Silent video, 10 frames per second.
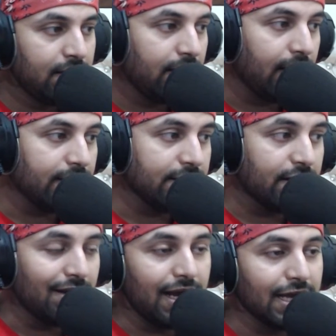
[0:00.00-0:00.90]
and
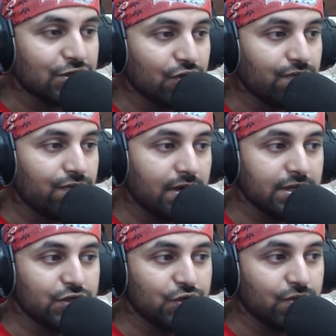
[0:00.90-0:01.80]
there are likes of
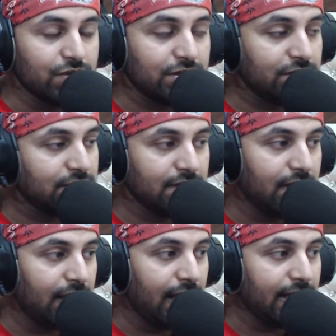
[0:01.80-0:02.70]
Curtis Jones
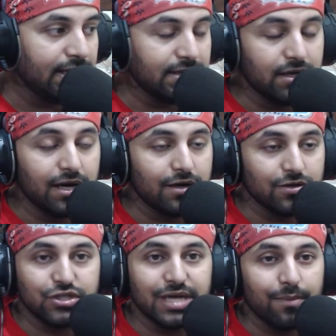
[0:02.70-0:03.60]
and
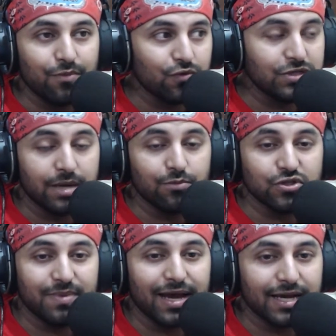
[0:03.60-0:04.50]
Chambo
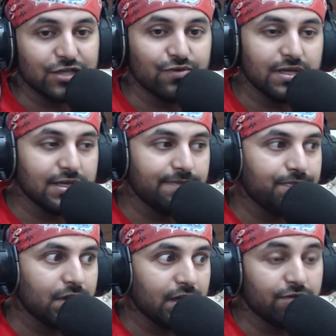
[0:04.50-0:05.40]
is back as well.
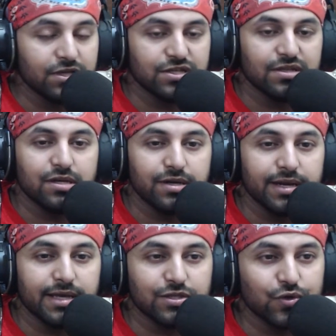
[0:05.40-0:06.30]
He was in the
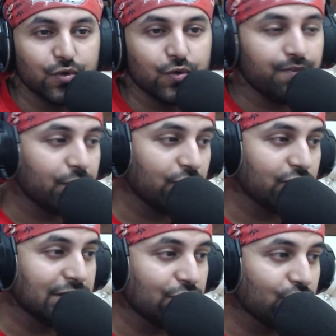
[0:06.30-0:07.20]
training, so good
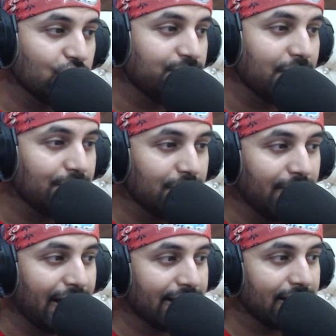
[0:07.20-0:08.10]
to see those people
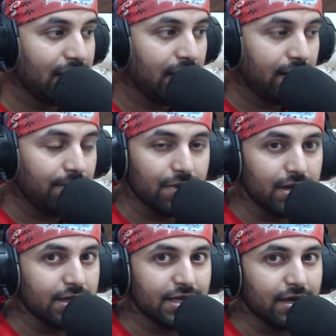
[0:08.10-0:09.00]
back. But
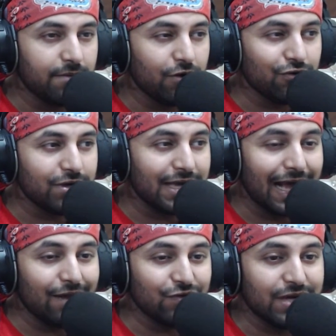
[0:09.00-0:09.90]
nothing about
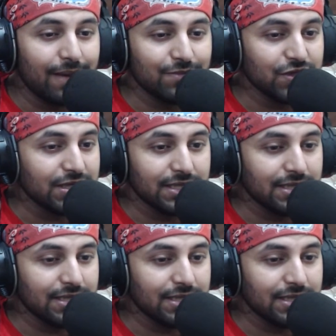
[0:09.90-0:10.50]
Calvin Ramsey.